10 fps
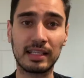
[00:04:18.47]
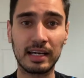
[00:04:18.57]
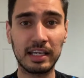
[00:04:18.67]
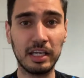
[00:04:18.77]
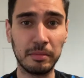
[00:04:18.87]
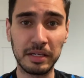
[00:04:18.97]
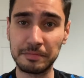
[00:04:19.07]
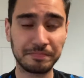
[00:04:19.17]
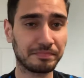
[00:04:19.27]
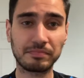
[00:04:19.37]
Hakimi,
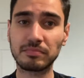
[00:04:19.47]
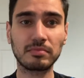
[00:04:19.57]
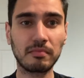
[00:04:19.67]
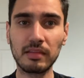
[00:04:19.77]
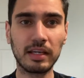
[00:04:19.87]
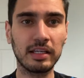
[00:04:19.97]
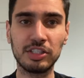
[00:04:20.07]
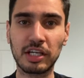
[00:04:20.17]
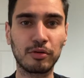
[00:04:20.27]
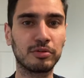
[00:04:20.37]
in
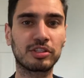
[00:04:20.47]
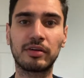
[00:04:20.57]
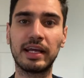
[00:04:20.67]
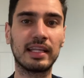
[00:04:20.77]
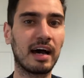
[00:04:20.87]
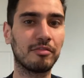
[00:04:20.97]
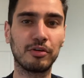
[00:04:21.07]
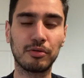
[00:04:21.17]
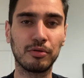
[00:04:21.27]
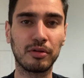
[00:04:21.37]
general, was creating
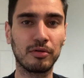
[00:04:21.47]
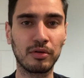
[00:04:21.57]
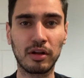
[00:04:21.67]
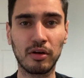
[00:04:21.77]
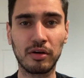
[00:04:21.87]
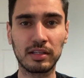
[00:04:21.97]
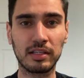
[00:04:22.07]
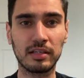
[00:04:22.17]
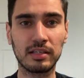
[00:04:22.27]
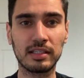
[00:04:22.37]
havoc all along
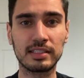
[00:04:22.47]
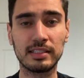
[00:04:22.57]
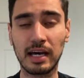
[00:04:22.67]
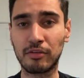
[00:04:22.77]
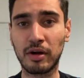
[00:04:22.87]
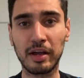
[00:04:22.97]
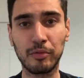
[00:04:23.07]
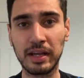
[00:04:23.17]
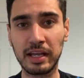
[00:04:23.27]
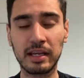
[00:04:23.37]
that right
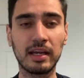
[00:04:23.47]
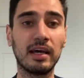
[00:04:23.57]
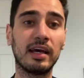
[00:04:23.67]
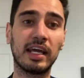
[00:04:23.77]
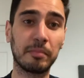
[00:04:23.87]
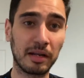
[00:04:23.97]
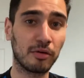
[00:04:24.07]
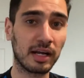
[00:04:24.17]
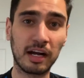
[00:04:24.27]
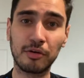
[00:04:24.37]
wing. Him and
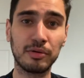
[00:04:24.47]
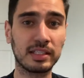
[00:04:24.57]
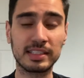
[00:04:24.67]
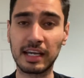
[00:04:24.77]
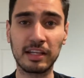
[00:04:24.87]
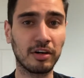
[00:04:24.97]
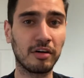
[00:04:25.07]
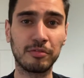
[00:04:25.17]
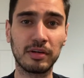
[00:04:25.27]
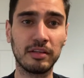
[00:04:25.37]
Lukaku in the second
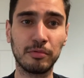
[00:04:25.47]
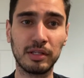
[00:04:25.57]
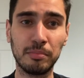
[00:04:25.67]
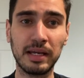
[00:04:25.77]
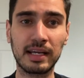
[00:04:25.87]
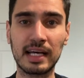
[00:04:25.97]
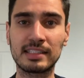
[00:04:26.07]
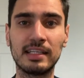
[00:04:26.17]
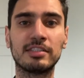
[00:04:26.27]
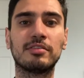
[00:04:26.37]
half were the big
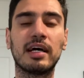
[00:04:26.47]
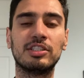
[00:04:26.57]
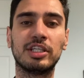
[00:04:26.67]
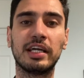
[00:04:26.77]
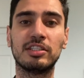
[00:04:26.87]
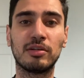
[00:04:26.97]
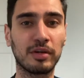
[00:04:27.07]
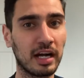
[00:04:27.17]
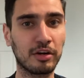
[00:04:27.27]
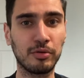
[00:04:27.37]
catalyst to that change.
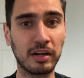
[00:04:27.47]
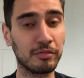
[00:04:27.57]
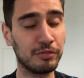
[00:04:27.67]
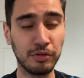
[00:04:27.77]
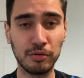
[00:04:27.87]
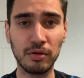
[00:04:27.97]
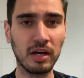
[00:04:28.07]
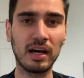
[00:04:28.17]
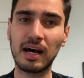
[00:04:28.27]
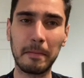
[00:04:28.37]
Lukaku had a few
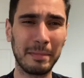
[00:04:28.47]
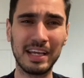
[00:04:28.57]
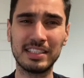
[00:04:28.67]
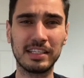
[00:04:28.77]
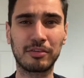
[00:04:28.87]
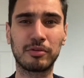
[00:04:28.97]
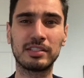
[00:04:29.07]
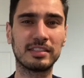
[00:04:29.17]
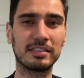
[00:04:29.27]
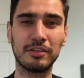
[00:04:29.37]
amazing
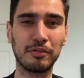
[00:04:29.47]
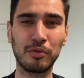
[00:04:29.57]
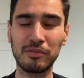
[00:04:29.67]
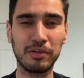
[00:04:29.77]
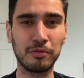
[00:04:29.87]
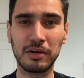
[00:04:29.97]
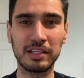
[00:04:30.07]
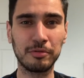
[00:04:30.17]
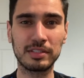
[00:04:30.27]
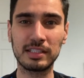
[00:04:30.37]
runs, you know, 1v1.
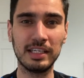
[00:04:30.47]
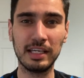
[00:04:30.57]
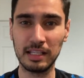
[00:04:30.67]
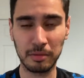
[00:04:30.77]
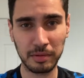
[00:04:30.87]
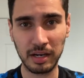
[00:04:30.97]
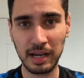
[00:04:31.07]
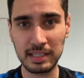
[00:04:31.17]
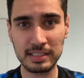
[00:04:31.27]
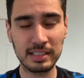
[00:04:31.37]
He was eating up
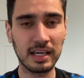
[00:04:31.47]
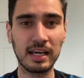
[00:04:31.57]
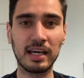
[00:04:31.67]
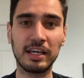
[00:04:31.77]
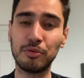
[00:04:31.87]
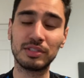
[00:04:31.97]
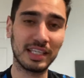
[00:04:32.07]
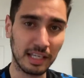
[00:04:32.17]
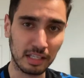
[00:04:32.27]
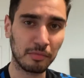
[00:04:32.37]
guys, he was
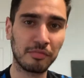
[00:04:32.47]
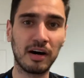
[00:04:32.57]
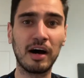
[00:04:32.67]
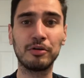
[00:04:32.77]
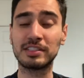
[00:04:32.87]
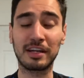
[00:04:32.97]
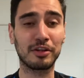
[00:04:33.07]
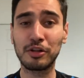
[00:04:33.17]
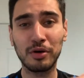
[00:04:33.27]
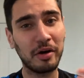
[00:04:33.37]
eating up fouls, and I
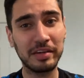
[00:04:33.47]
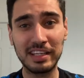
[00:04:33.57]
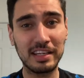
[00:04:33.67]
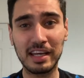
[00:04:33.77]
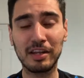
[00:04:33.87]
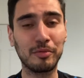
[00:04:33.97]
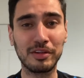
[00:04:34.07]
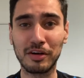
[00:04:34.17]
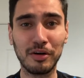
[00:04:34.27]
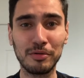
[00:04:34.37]
don't know how he didn't end up with
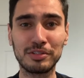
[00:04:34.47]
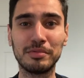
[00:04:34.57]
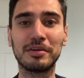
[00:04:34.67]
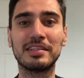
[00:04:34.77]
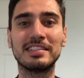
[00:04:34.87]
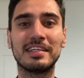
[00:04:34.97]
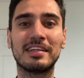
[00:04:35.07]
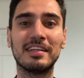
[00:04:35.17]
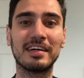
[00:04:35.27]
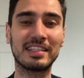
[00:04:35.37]
a goal, to be honest. He
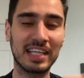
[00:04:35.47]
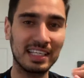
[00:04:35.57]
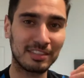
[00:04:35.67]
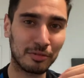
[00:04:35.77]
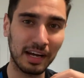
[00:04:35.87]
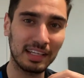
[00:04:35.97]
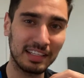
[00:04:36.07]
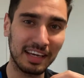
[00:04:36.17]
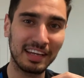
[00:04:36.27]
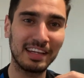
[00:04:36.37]
had the chance right at
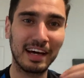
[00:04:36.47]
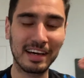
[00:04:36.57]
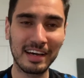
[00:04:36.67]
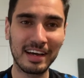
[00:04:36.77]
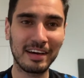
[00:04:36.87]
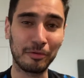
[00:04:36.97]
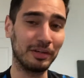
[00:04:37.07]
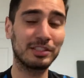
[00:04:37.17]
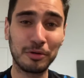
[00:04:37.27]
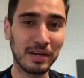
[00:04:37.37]
the end that, well, he
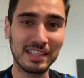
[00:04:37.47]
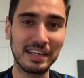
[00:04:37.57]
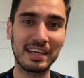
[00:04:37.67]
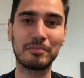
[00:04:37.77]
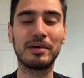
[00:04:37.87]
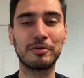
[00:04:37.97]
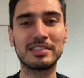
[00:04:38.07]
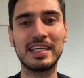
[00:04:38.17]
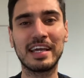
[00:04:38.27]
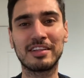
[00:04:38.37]
scored at the end, but it was
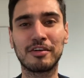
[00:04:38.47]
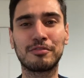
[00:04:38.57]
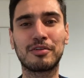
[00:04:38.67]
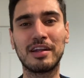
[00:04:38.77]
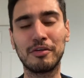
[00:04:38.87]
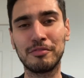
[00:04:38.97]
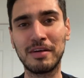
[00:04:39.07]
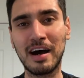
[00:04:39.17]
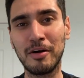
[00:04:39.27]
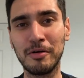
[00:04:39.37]
taken off for a little
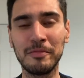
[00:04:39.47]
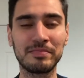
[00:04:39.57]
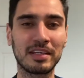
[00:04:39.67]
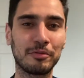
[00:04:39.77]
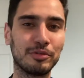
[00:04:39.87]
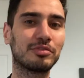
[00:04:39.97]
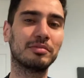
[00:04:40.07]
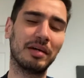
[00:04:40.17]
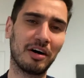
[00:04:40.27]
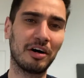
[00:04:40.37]
foul, which was a
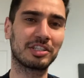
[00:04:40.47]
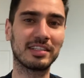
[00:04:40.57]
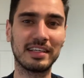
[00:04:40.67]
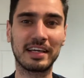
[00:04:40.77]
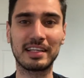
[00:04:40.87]
bit harsh, I think.